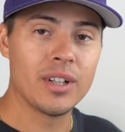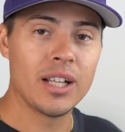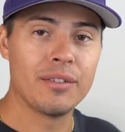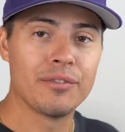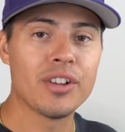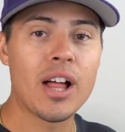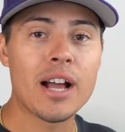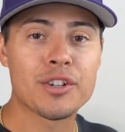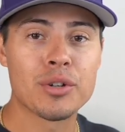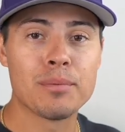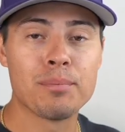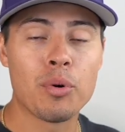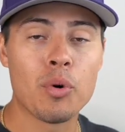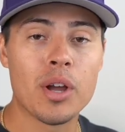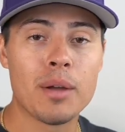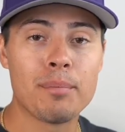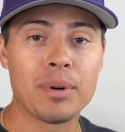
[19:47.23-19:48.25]
inflection
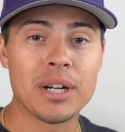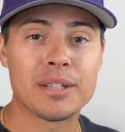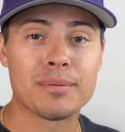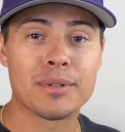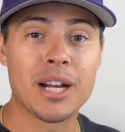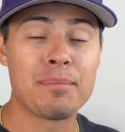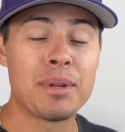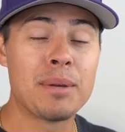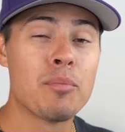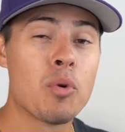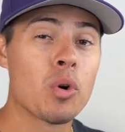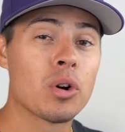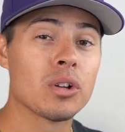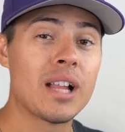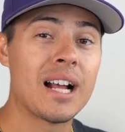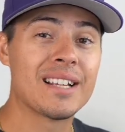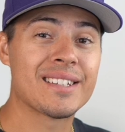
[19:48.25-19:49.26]
point, but it's going to be
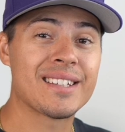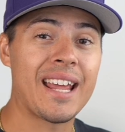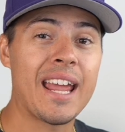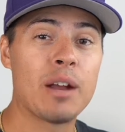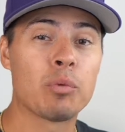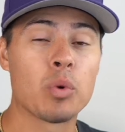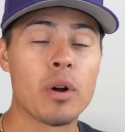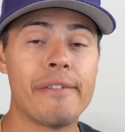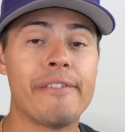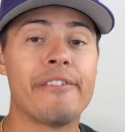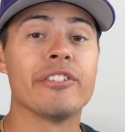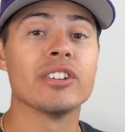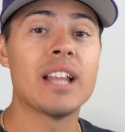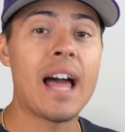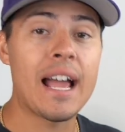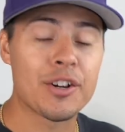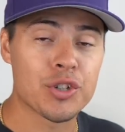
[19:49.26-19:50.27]
more or less a
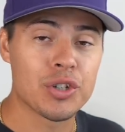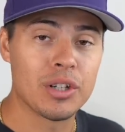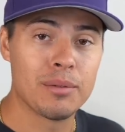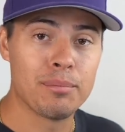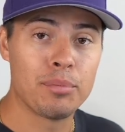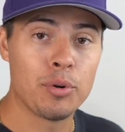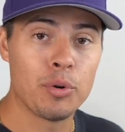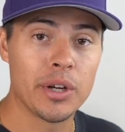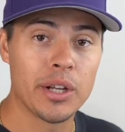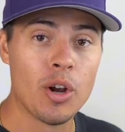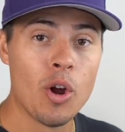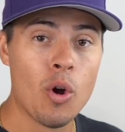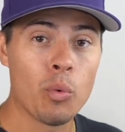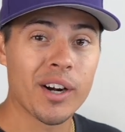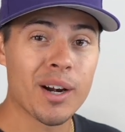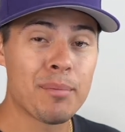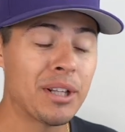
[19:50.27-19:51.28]
reflection point.
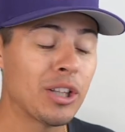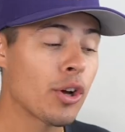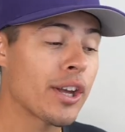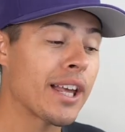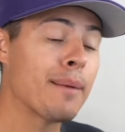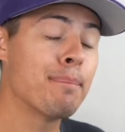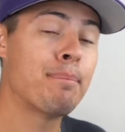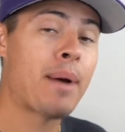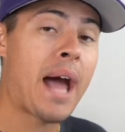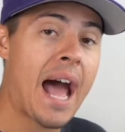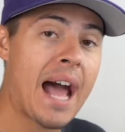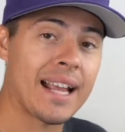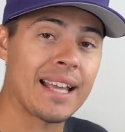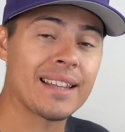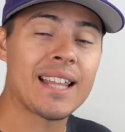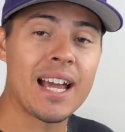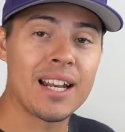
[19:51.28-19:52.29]
We're going to be looking
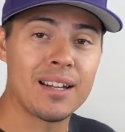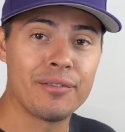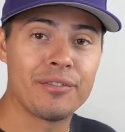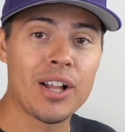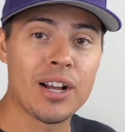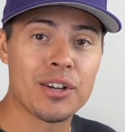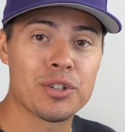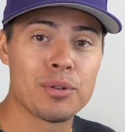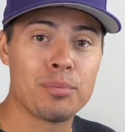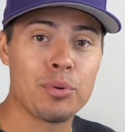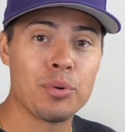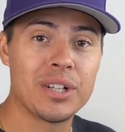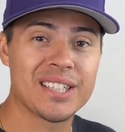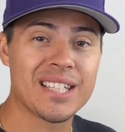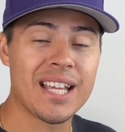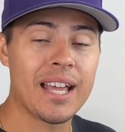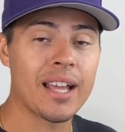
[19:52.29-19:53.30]
back at that inflection
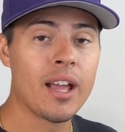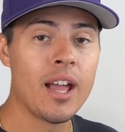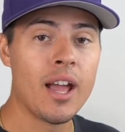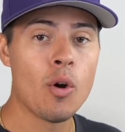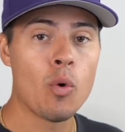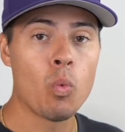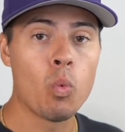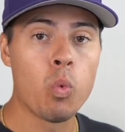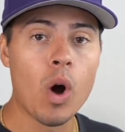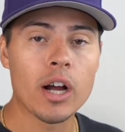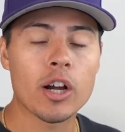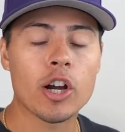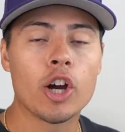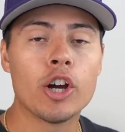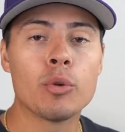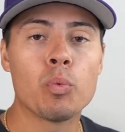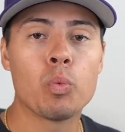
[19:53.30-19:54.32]
point saying,
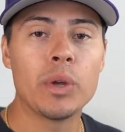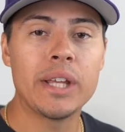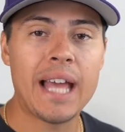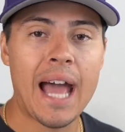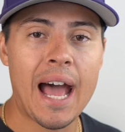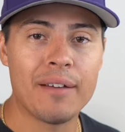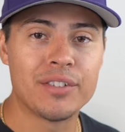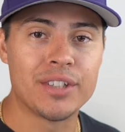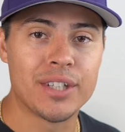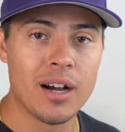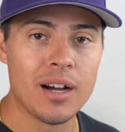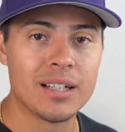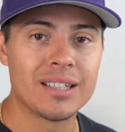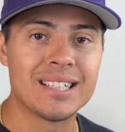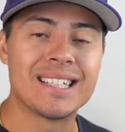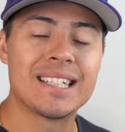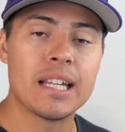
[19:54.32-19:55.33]
what could we have
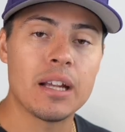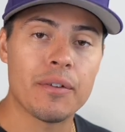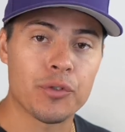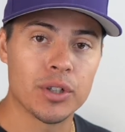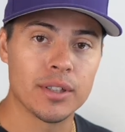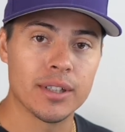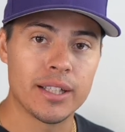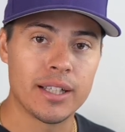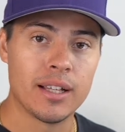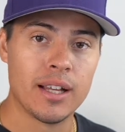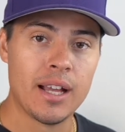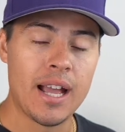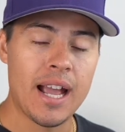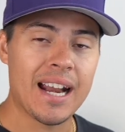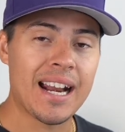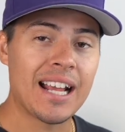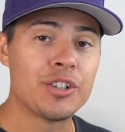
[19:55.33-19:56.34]
done differently?
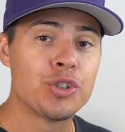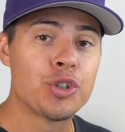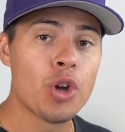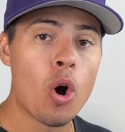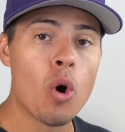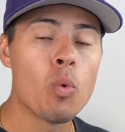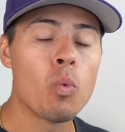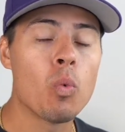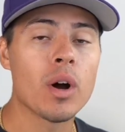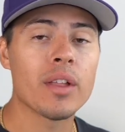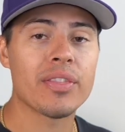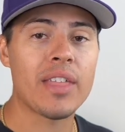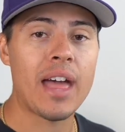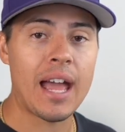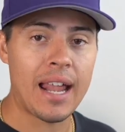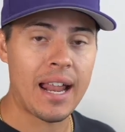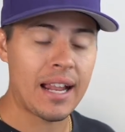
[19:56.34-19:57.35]
And I don't
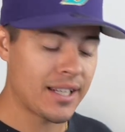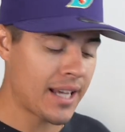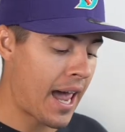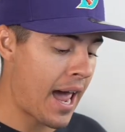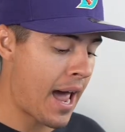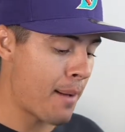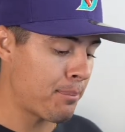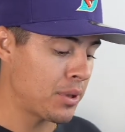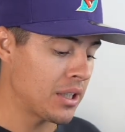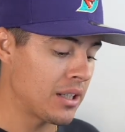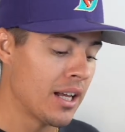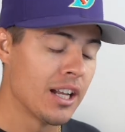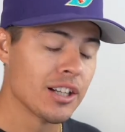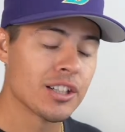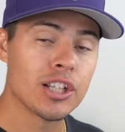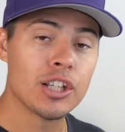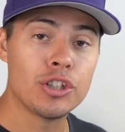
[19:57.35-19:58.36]
want that to happen
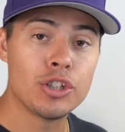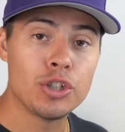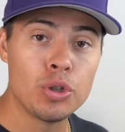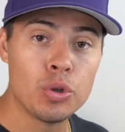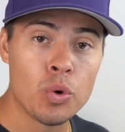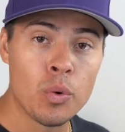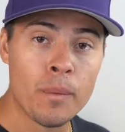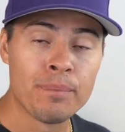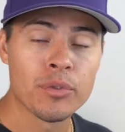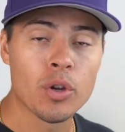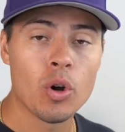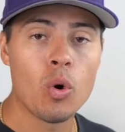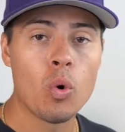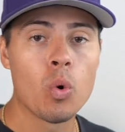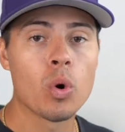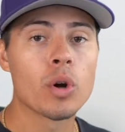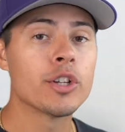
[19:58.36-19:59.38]
to you
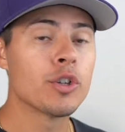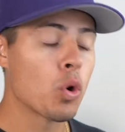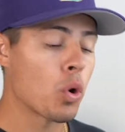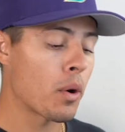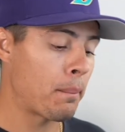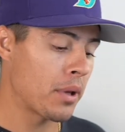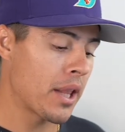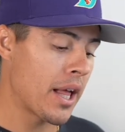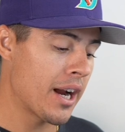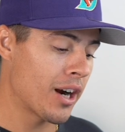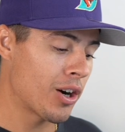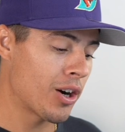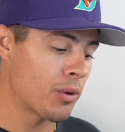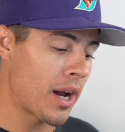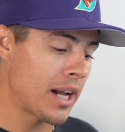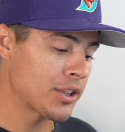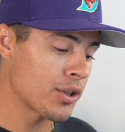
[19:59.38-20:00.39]
or your player,
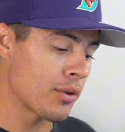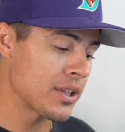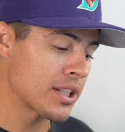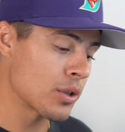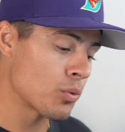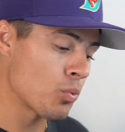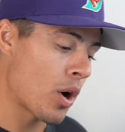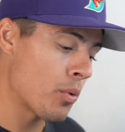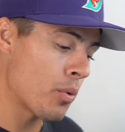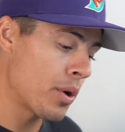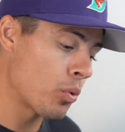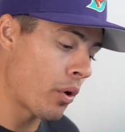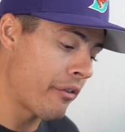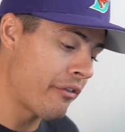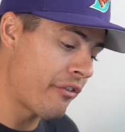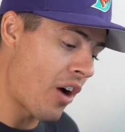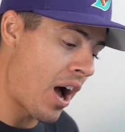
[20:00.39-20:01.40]
all right? So this is where we
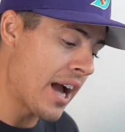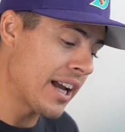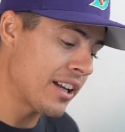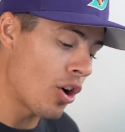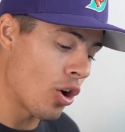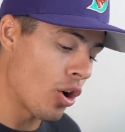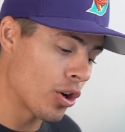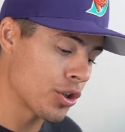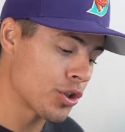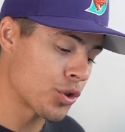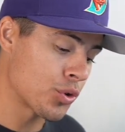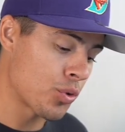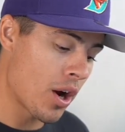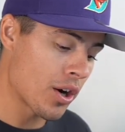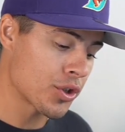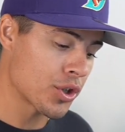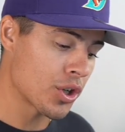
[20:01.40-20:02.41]
refine our
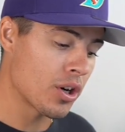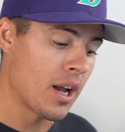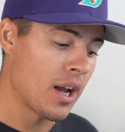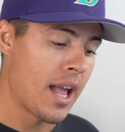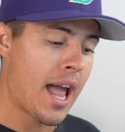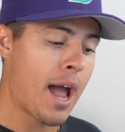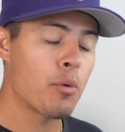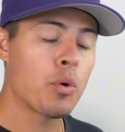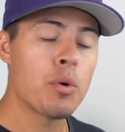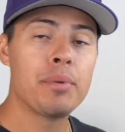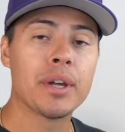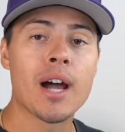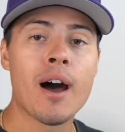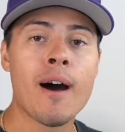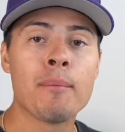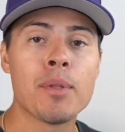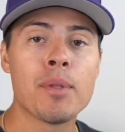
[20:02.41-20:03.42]
structure and we
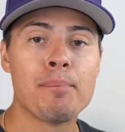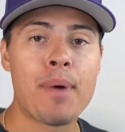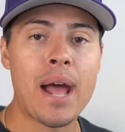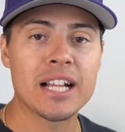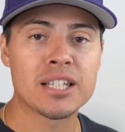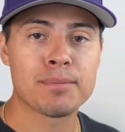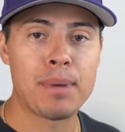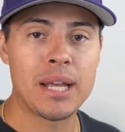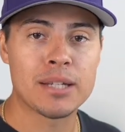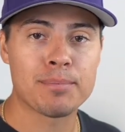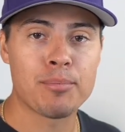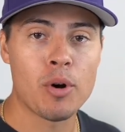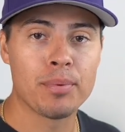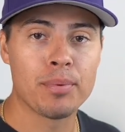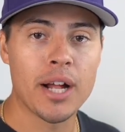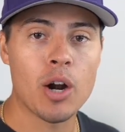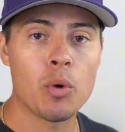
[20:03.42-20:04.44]
become the best
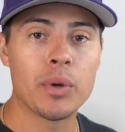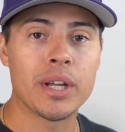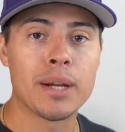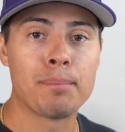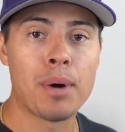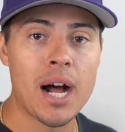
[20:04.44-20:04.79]
baseball player we can